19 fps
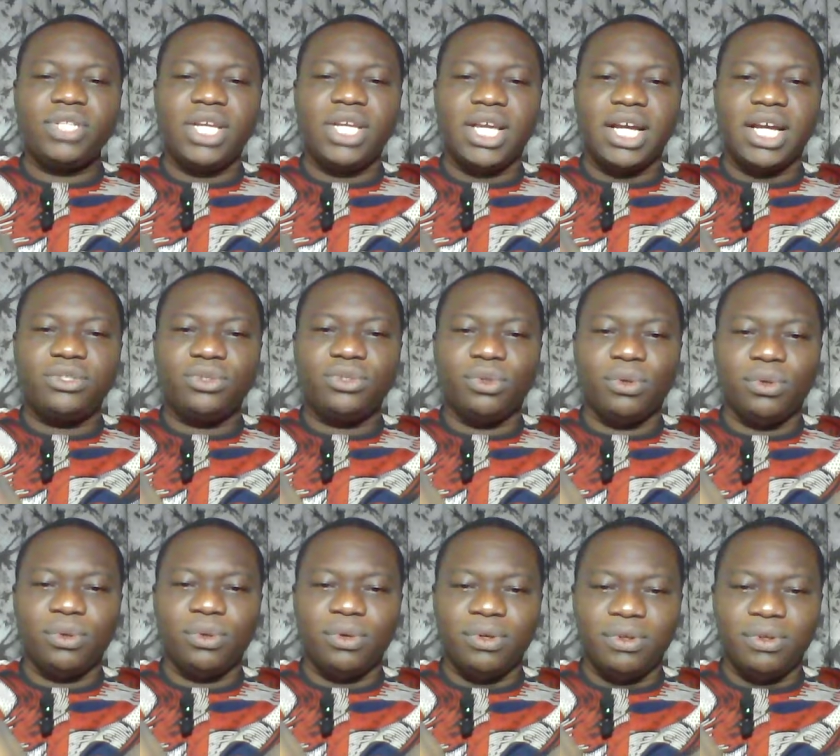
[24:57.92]
He had
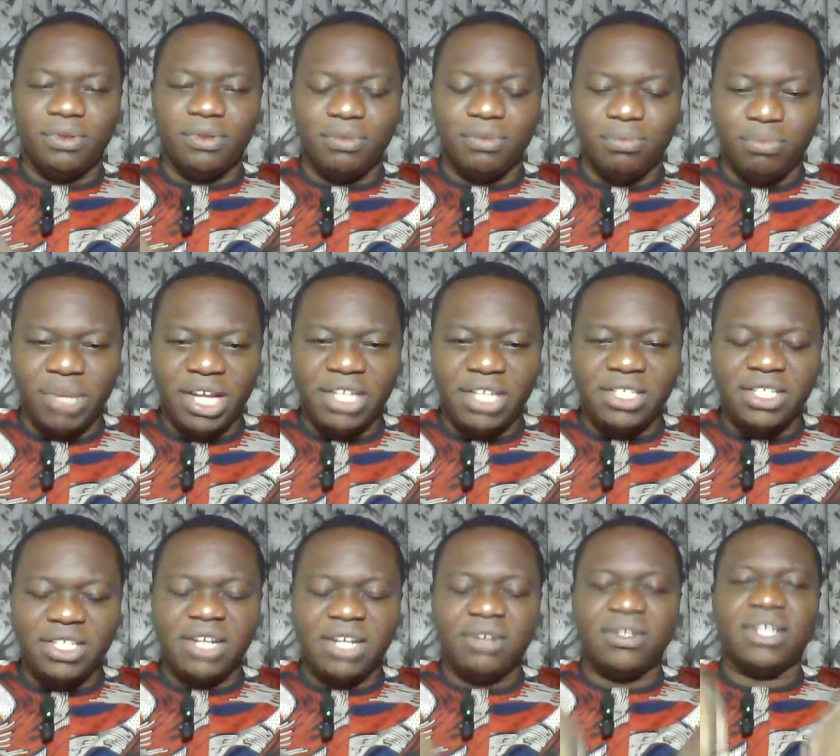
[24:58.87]
to
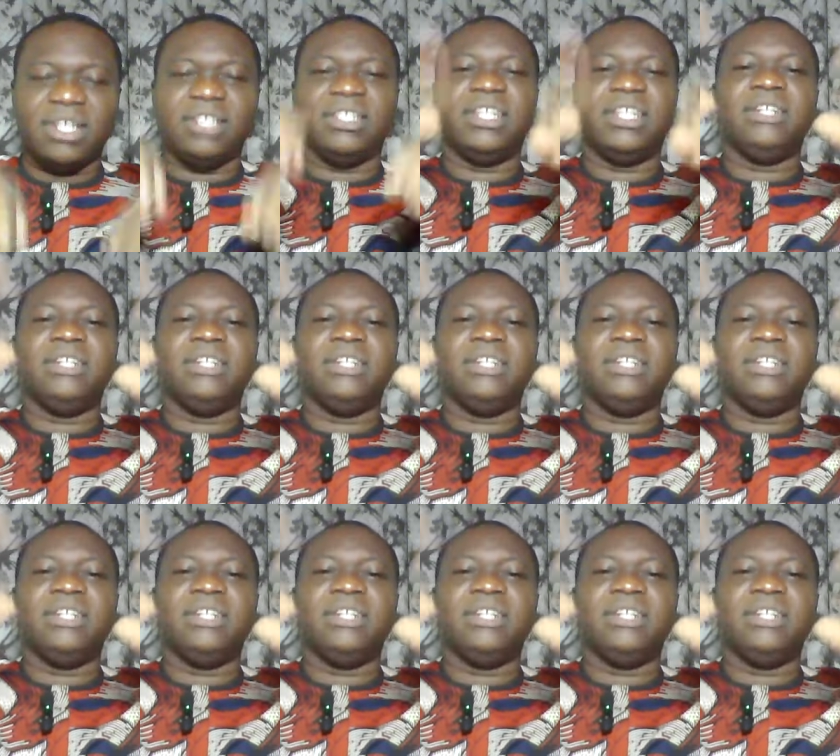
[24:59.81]
bend down and